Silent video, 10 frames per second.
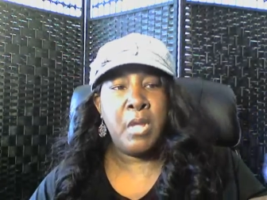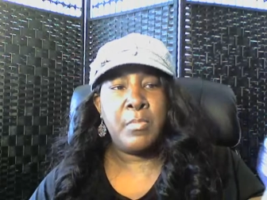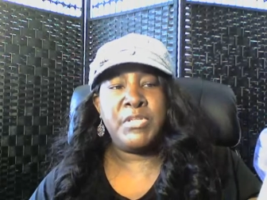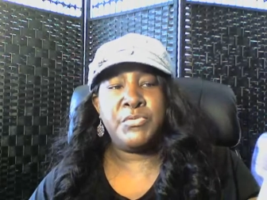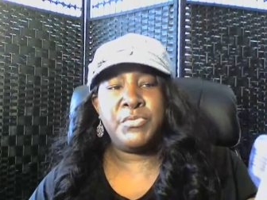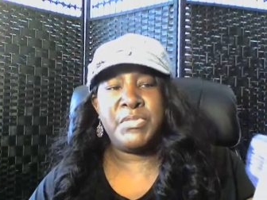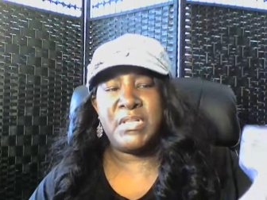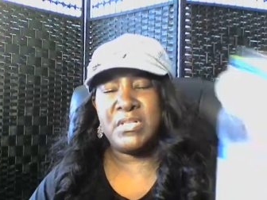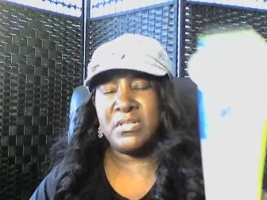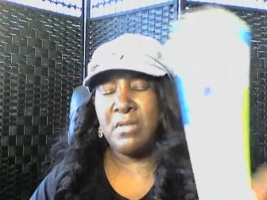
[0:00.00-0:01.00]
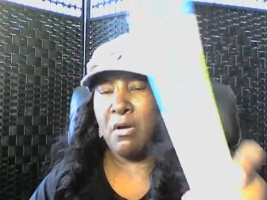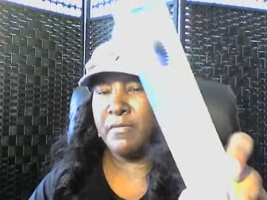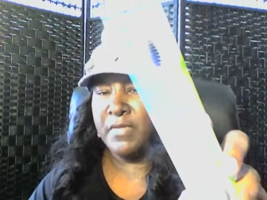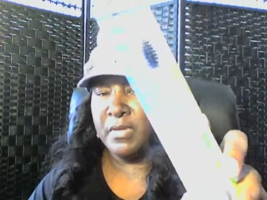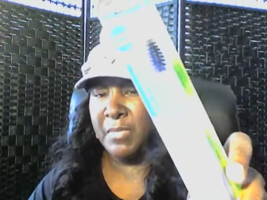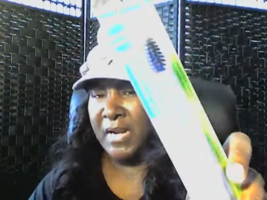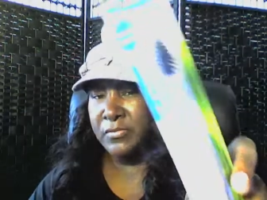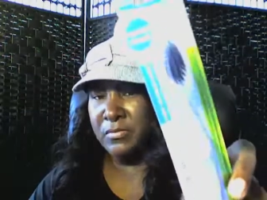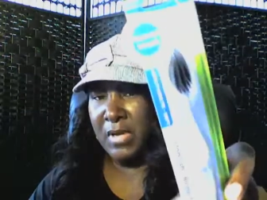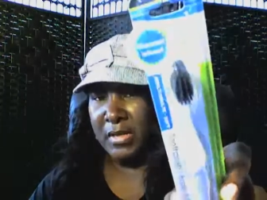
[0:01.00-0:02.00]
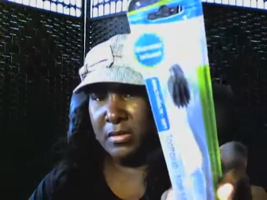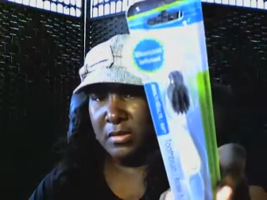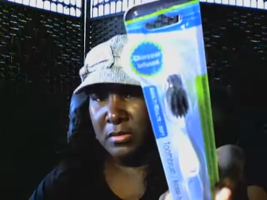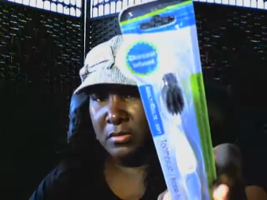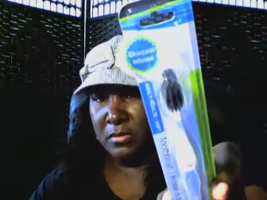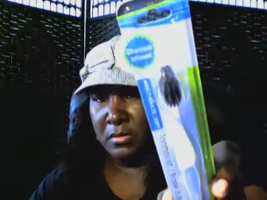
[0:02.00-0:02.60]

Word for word: but this one says soft, and but I do like it.